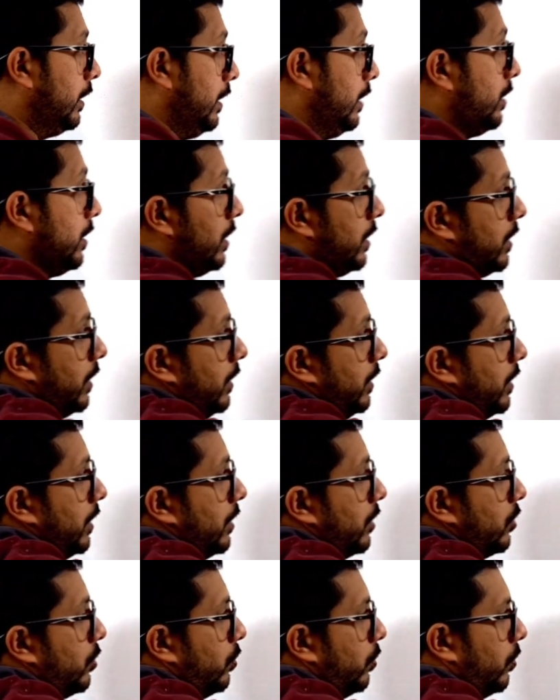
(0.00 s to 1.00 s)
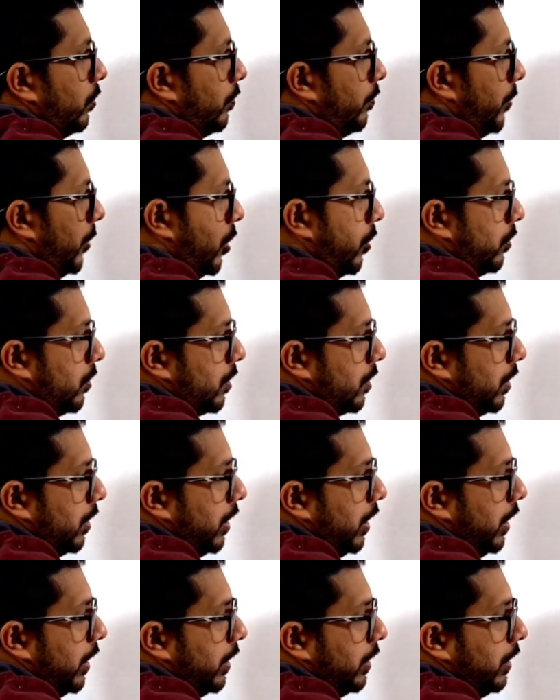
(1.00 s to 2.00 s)
This distance is 2, because
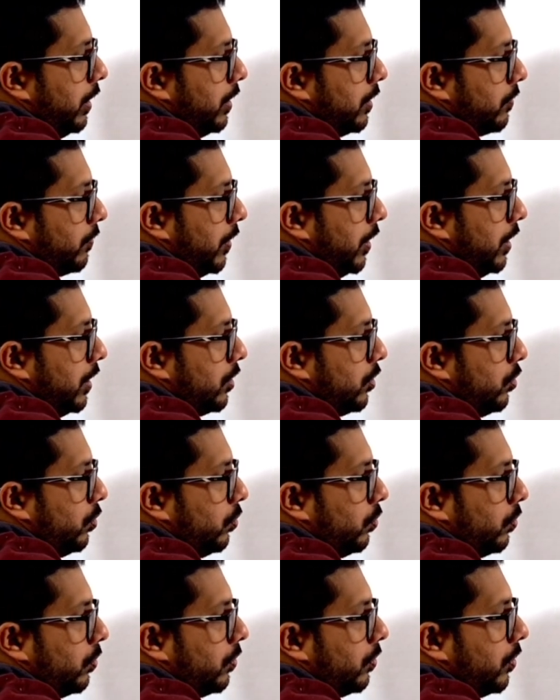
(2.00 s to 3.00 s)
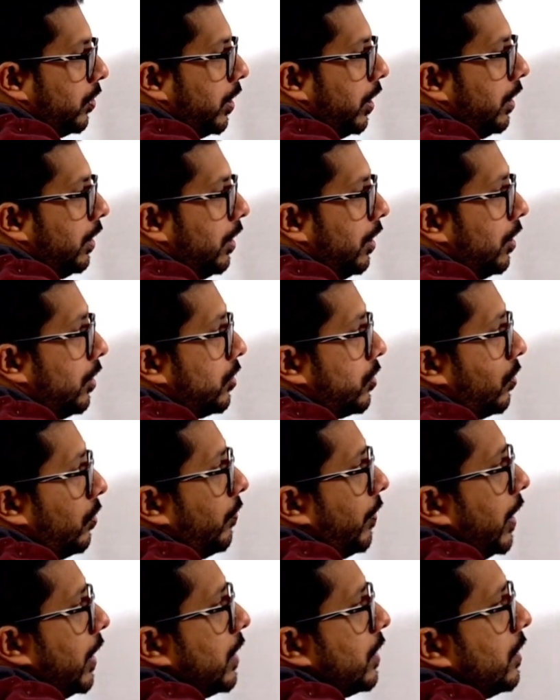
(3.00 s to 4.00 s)
here this one is 2. Okay, so
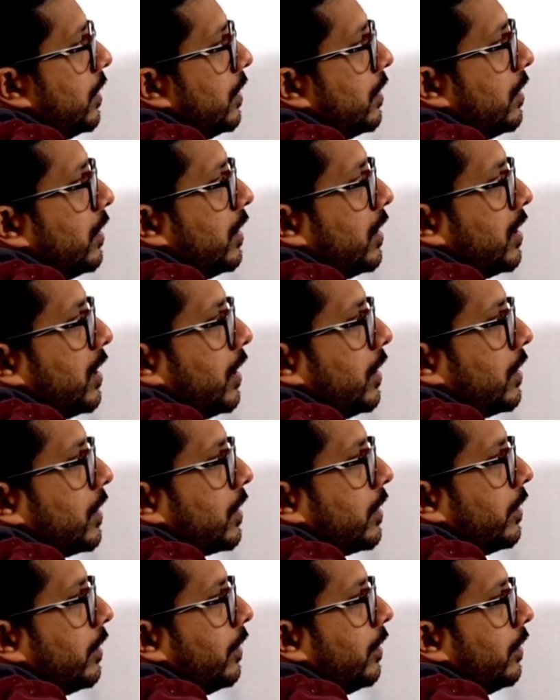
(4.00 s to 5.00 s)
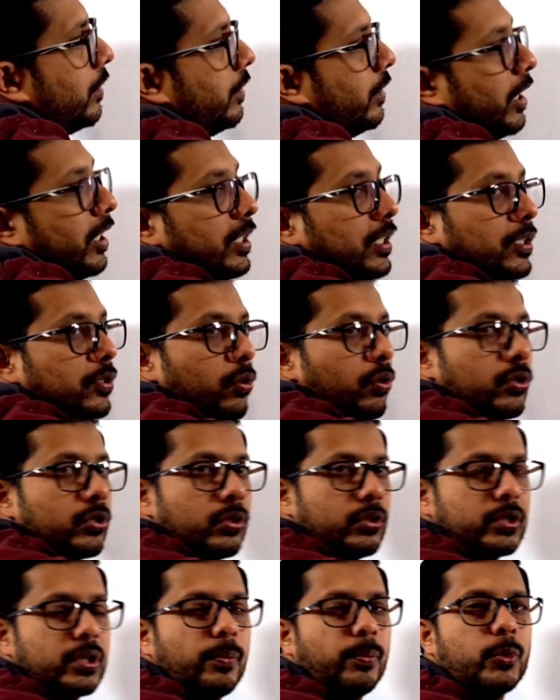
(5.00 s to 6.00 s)
what is this distance? That is
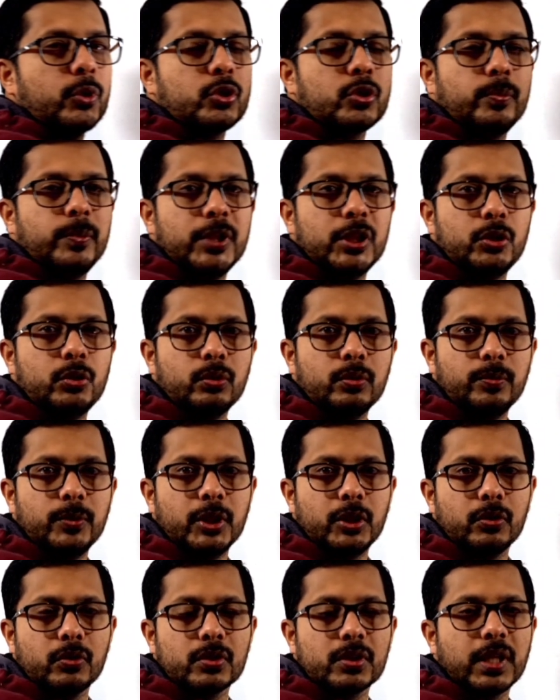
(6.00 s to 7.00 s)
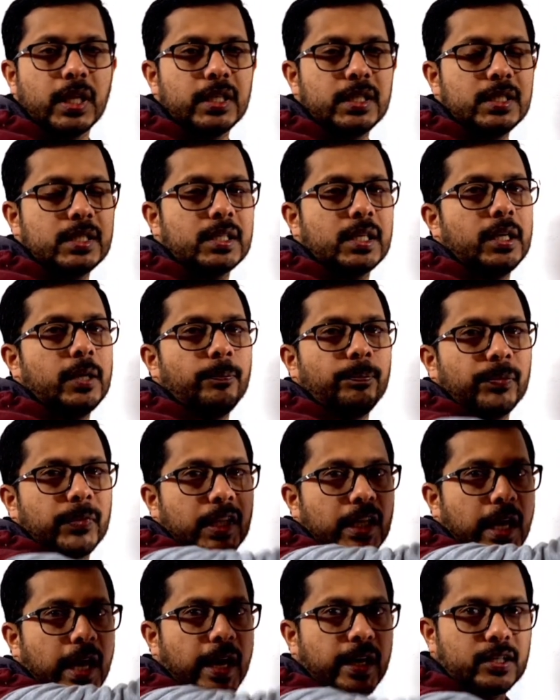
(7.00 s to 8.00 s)
also supposed to be 2, because that is the
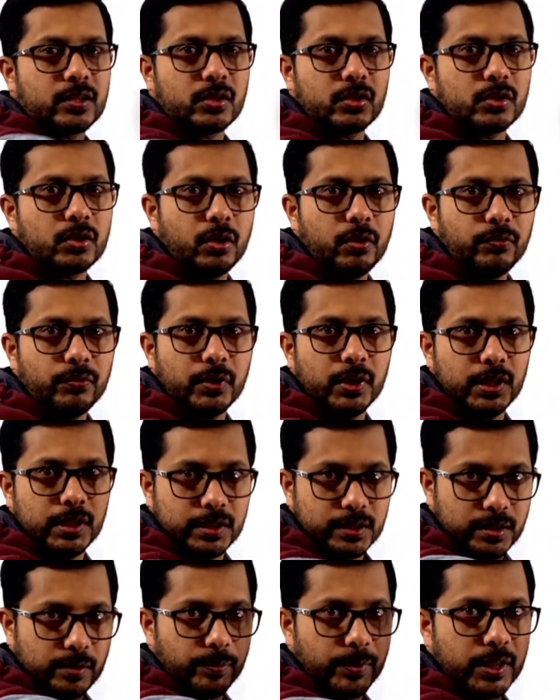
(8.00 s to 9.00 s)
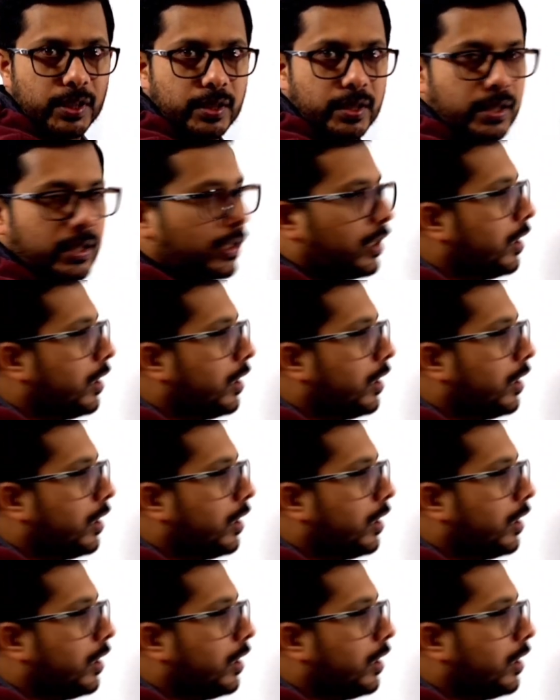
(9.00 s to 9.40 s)
axis of symmetry.